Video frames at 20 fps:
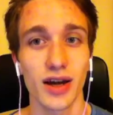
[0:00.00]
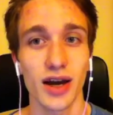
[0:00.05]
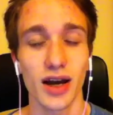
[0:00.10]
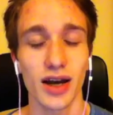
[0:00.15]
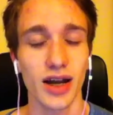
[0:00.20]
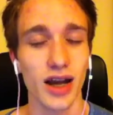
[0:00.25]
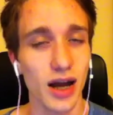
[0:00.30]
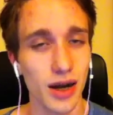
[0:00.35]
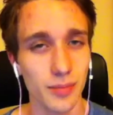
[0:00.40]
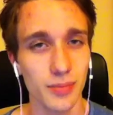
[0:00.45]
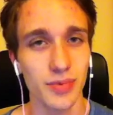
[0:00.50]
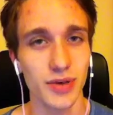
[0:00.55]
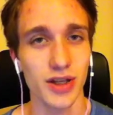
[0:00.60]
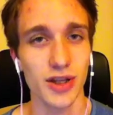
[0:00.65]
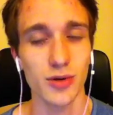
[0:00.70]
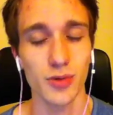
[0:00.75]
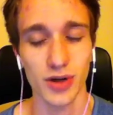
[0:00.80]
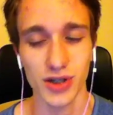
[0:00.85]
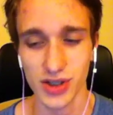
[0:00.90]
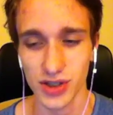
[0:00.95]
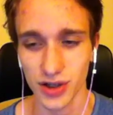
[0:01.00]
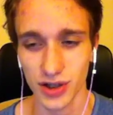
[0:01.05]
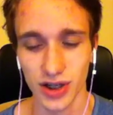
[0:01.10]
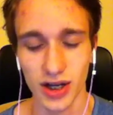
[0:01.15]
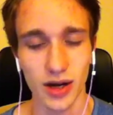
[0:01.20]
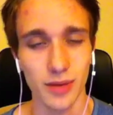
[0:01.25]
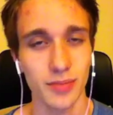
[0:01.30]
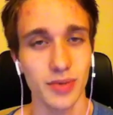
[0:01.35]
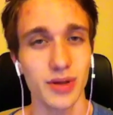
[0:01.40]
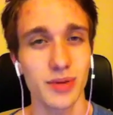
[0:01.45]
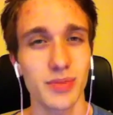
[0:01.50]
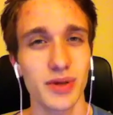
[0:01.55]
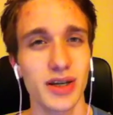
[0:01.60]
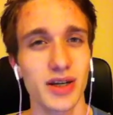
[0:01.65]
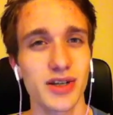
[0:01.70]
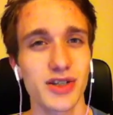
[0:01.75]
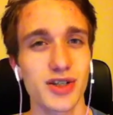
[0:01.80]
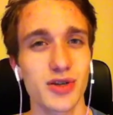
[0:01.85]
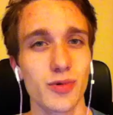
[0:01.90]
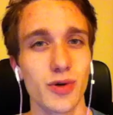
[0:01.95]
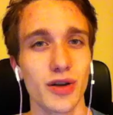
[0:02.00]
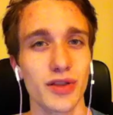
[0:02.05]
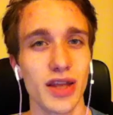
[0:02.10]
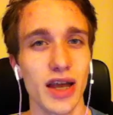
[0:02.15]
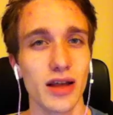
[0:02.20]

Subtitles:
a company, you want to start a company because you want